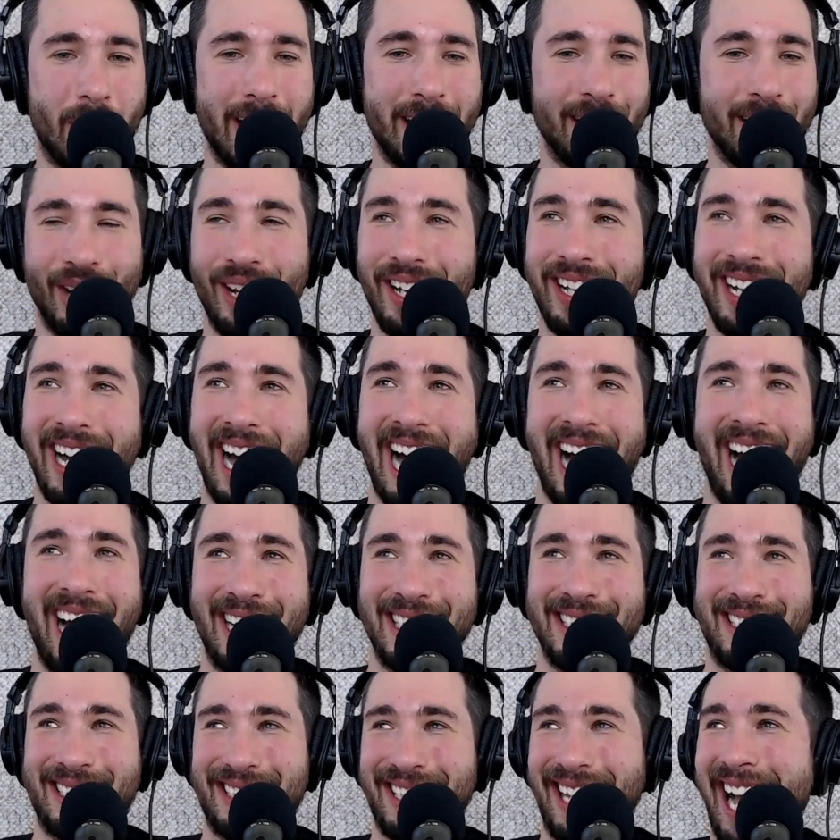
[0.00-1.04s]
well
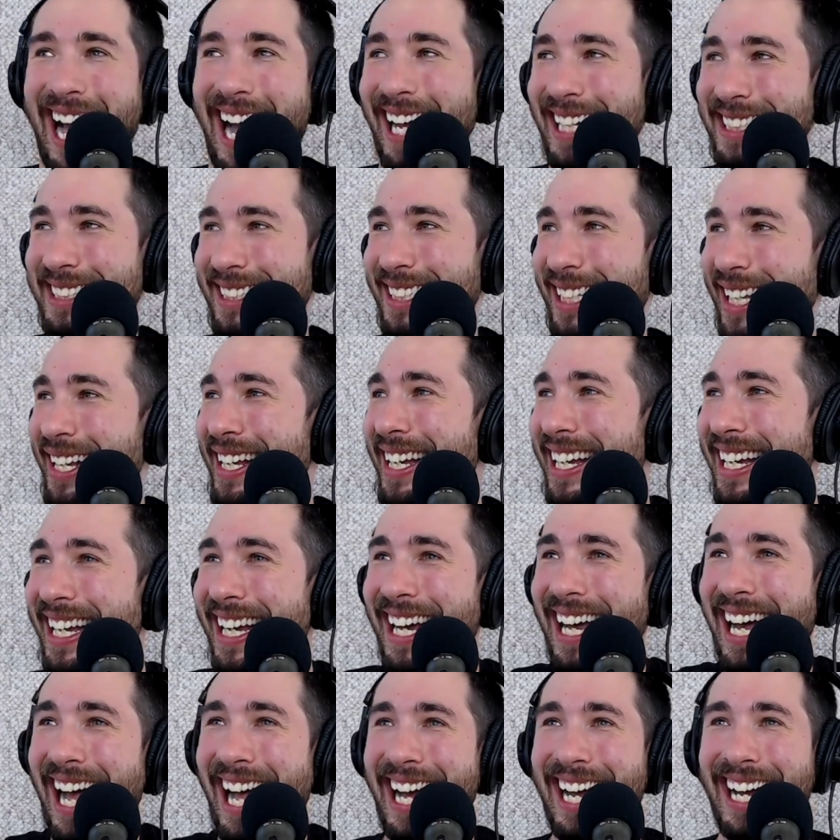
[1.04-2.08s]
as, as
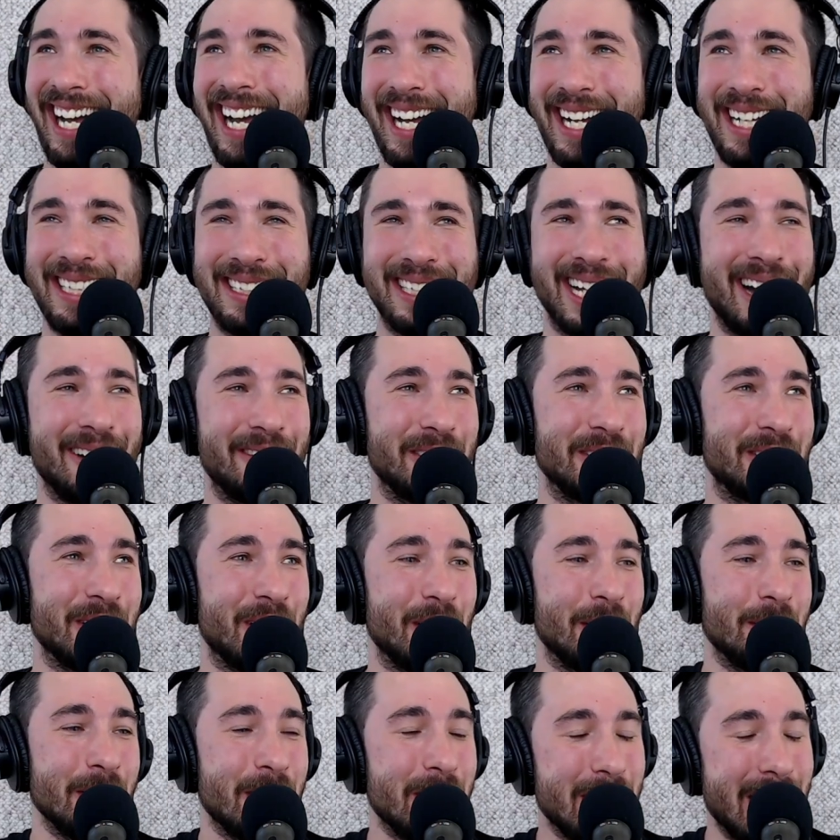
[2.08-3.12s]
as I
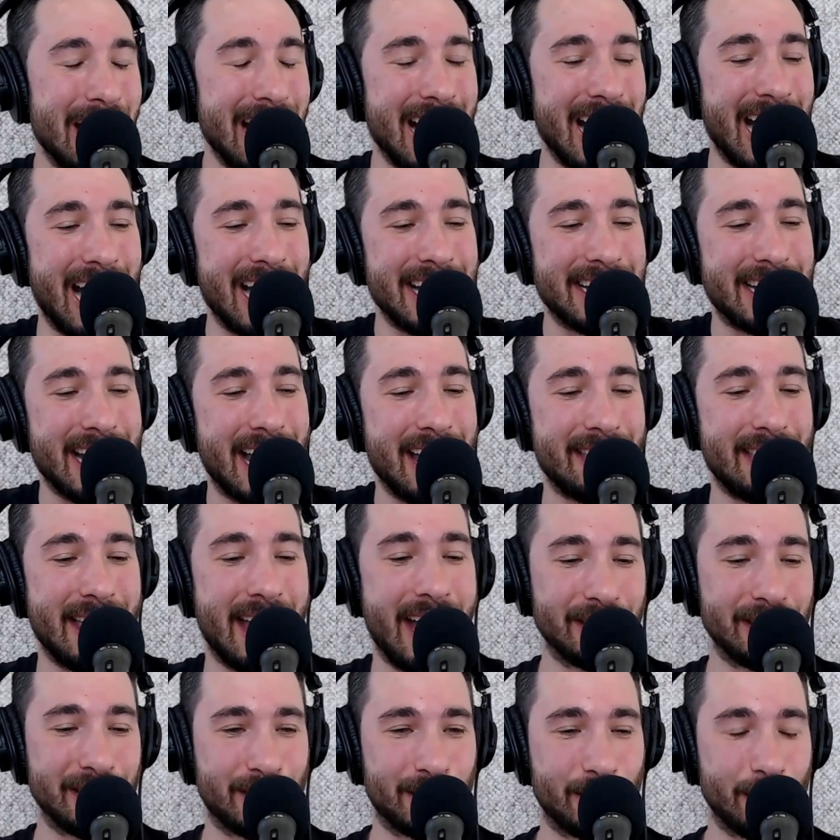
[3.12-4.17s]
would hope. I
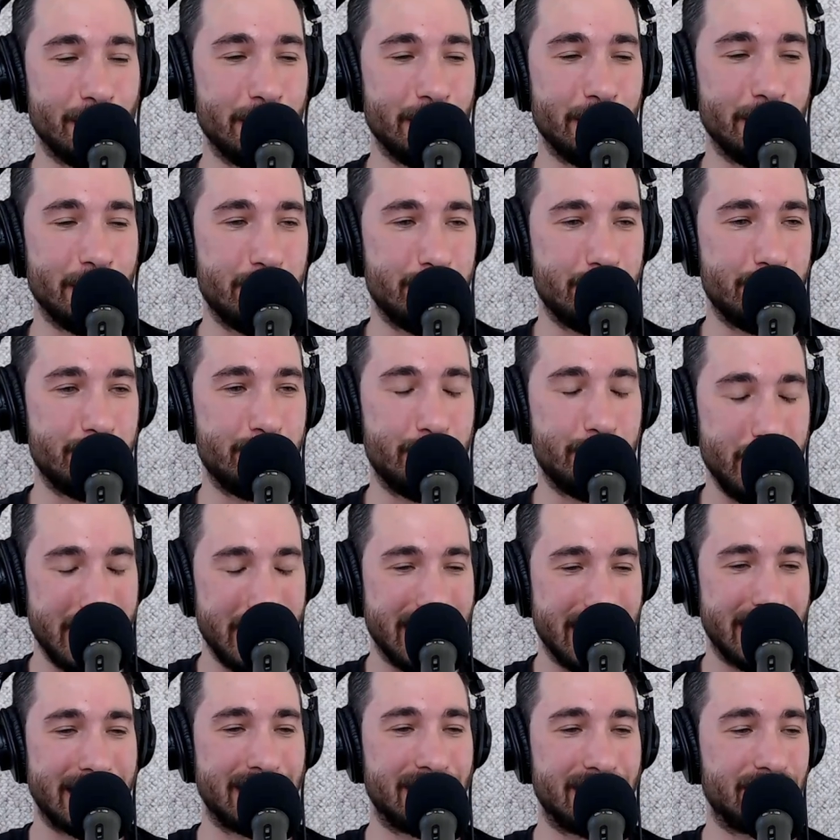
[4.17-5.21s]
get there and some
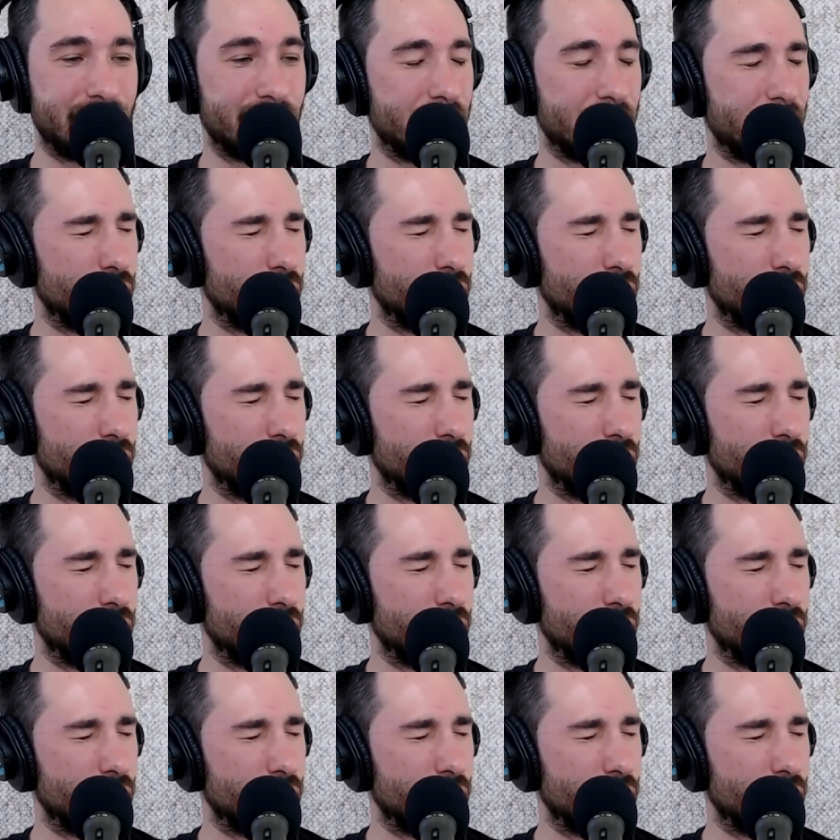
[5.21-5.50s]
big